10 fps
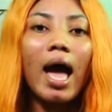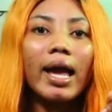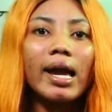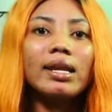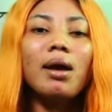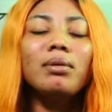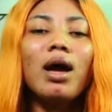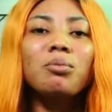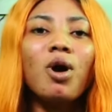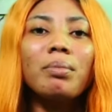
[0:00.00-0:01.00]
Again,
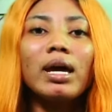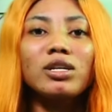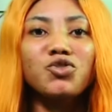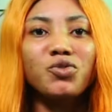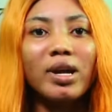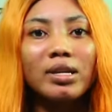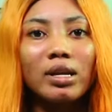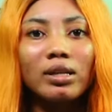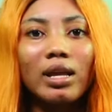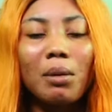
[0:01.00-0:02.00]
Emilia Brobe is
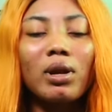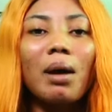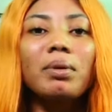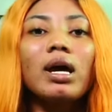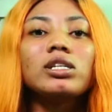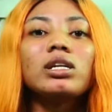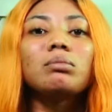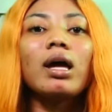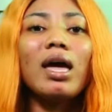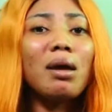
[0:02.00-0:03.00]
trending. That one appear to
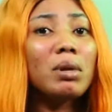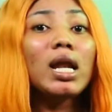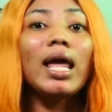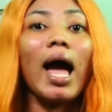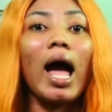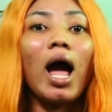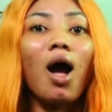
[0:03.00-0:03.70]
my Emilia.